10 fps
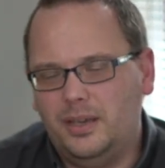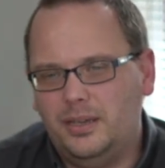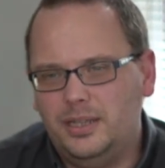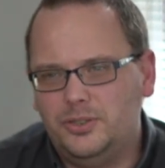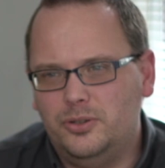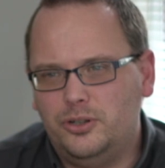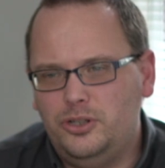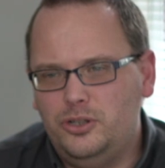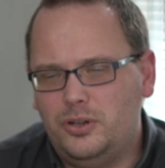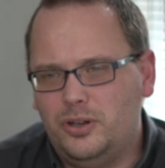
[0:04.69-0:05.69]
It's not a
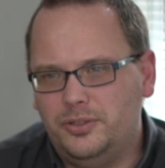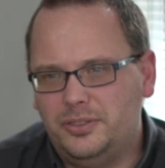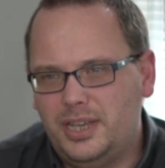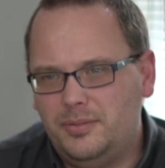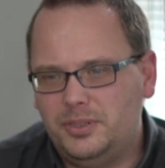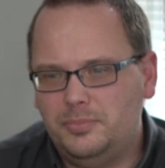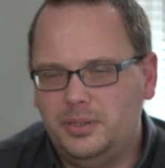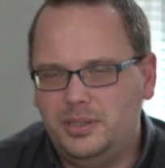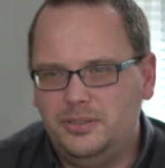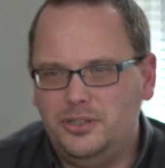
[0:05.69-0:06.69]
new concept, but
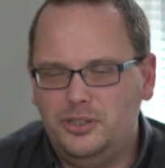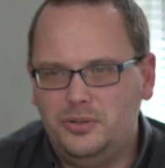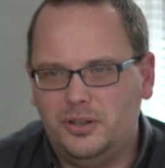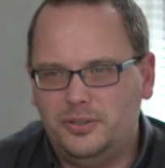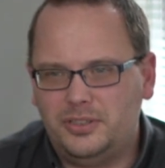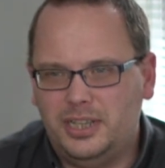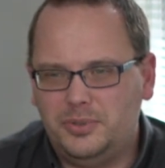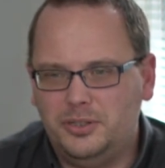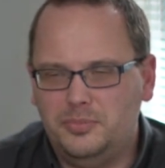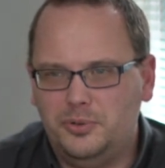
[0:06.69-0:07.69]
it is a new concept
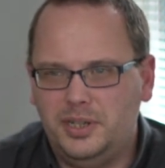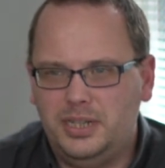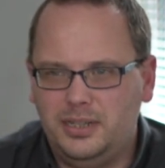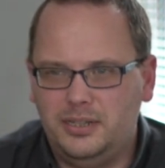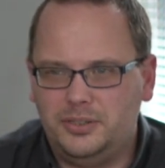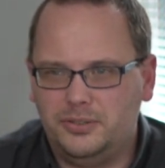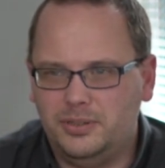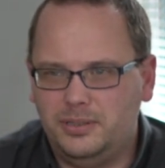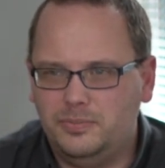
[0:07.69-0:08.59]
to the marine industry.